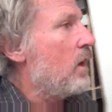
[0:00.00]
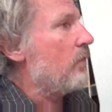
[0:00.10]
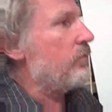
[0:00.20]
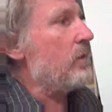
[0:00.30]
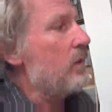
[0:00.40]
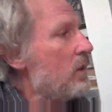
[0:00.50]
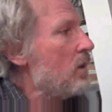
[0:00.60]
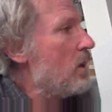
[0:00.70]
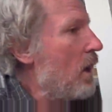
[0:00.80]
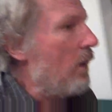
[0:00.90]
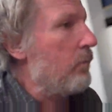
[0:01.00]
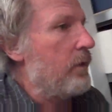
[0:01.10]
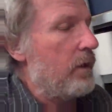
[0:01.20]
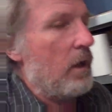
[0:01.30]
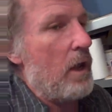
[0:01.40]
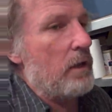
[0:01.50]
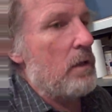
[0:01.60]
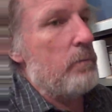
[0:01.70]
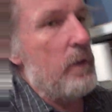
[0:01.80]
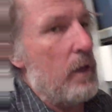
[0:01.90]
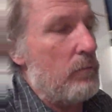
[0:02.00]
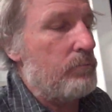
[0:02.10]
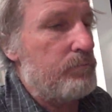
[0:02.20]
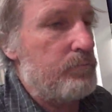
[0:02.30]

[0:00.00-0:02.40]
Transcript: off and have plenty of light coming in.